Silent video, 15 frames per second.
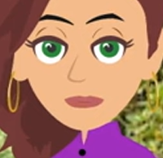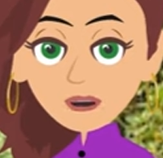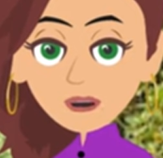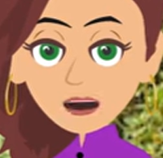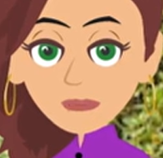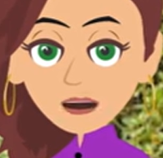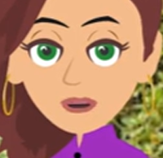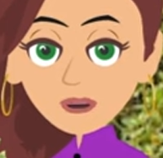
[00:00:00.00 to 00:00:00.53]

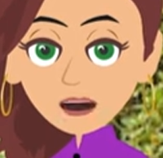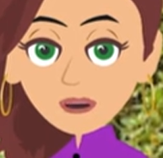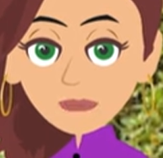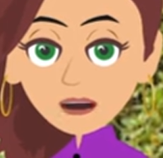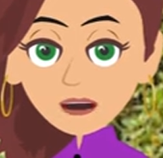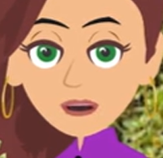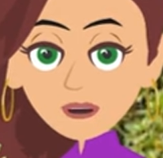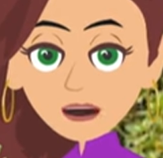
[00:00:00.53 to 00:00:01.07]
activated
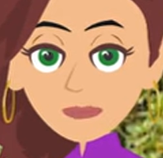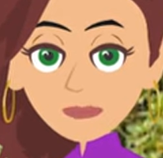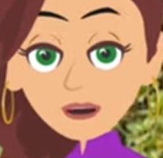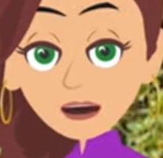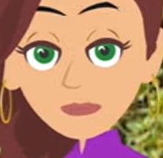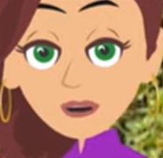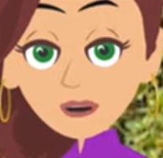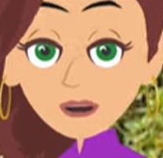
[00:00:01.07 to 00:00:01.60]
in her
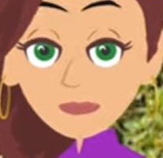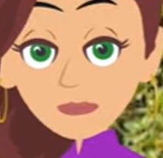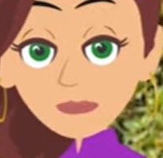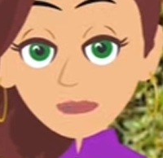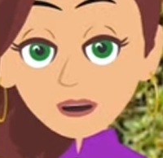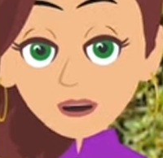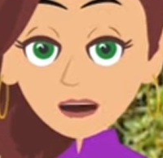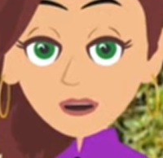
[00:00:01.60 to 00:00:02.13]
vibration,
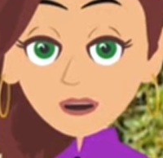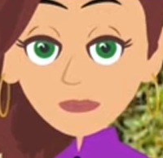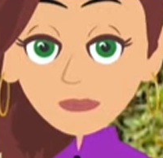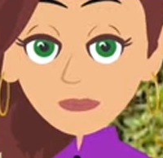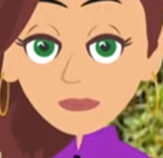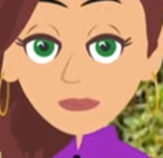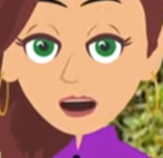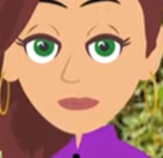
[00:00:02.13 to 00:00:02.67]
and then
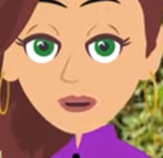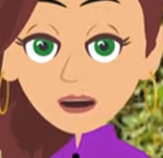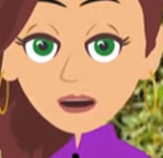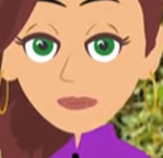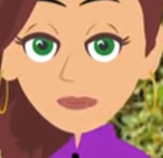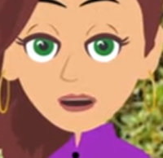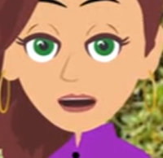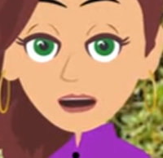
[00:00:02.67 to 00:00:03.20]
every
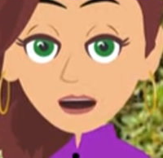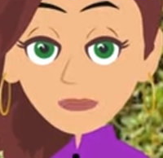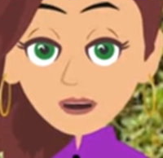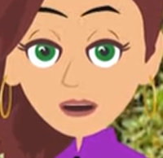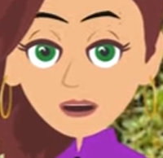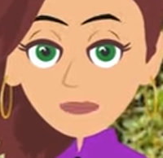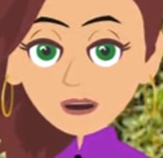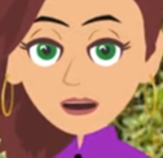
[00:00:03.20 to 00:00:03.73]

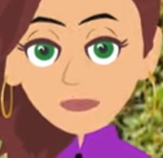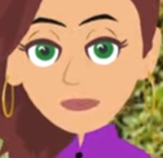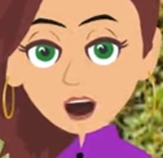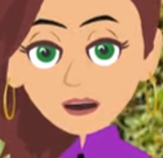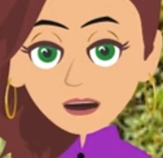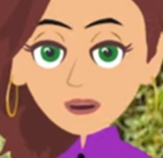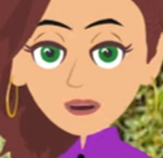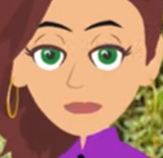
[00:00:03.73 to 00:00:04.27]
cooperative
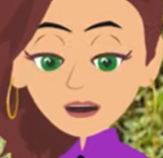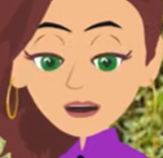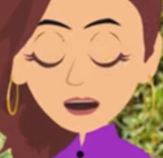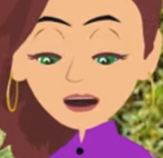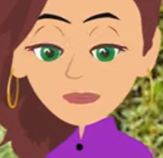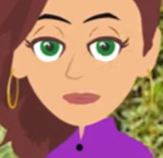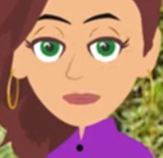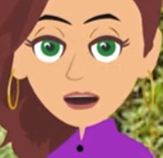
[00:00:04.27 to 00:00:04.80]
component in the
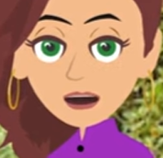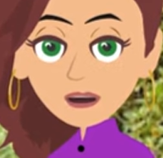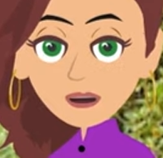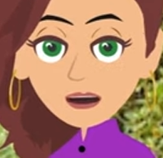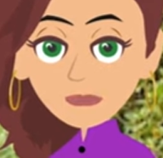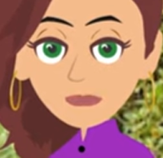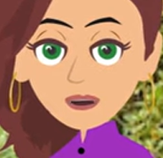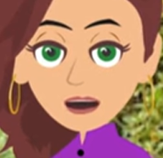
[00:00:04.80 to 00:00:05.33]
vicinity to